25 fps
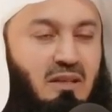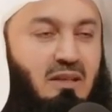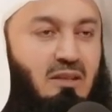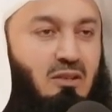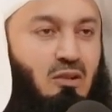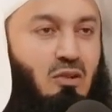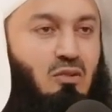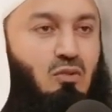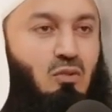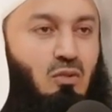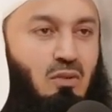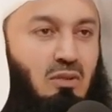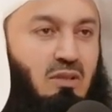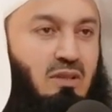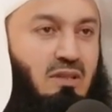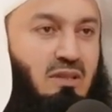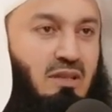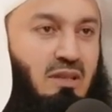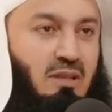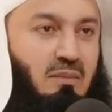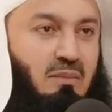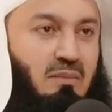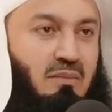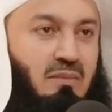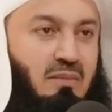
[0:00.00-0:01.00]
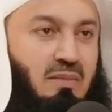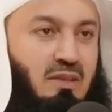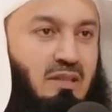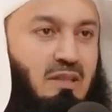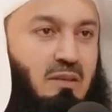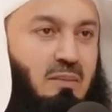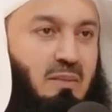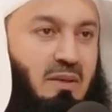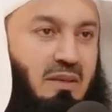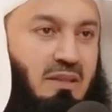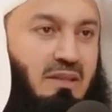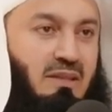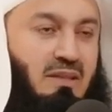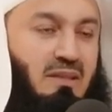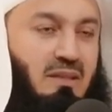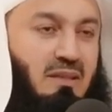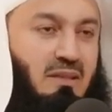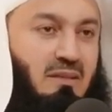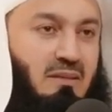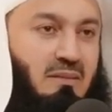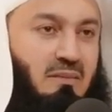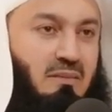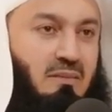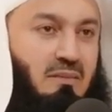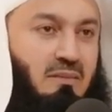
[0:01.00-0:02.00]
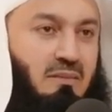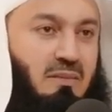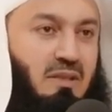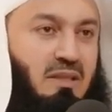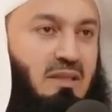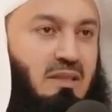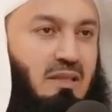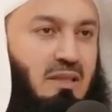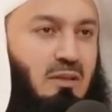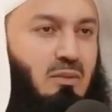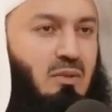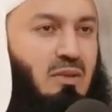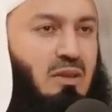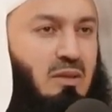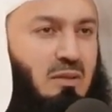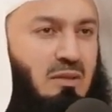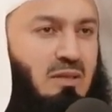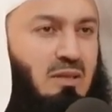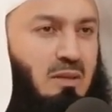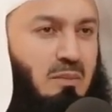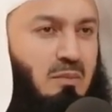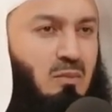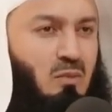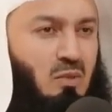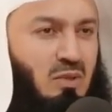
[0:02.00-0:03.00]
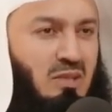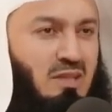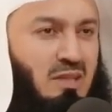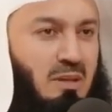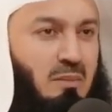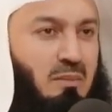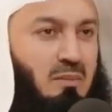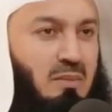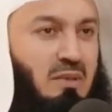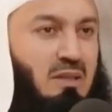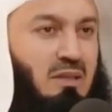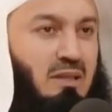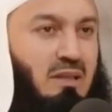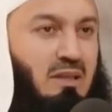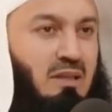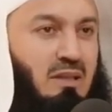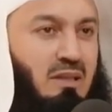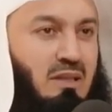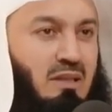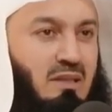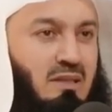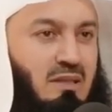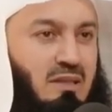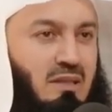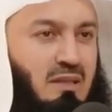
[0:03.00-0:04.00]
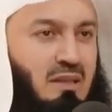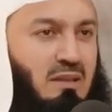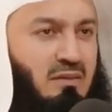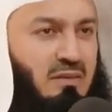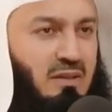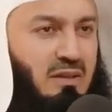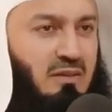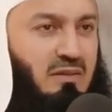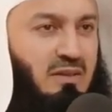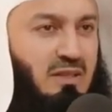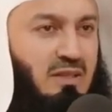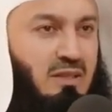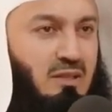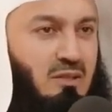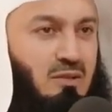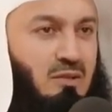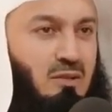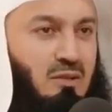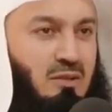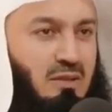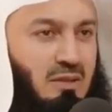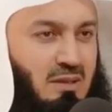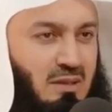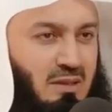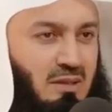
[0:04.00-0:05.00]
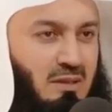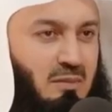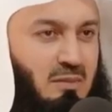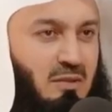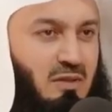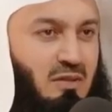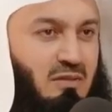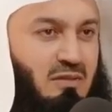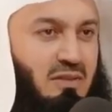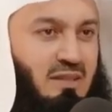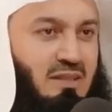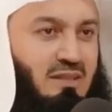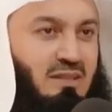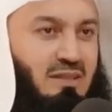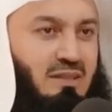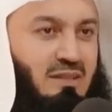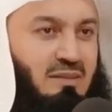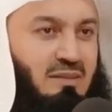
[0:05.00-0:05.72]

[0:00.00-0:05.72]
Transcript: but not all the time. It depends, yeah. But tea with some milk at least, even if it's a tot, a little bit of it,